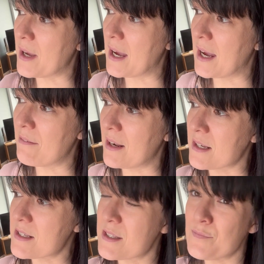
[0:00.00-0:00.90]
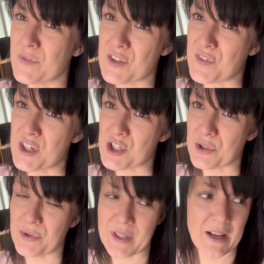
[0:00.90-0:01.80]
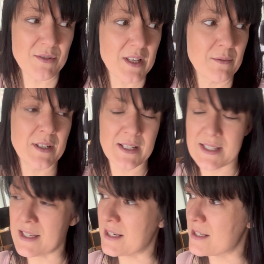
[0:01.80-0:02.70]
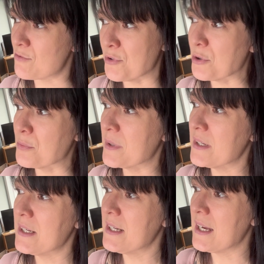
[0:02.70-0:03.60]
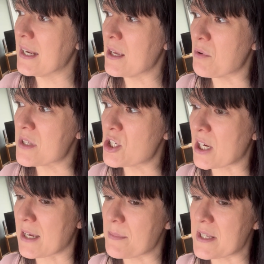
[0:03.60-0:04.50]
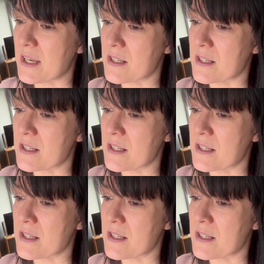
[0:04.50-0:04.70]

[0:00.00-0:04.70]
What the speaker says: Our Alex has finished school now, so he's in his room and he wants a jacket potato.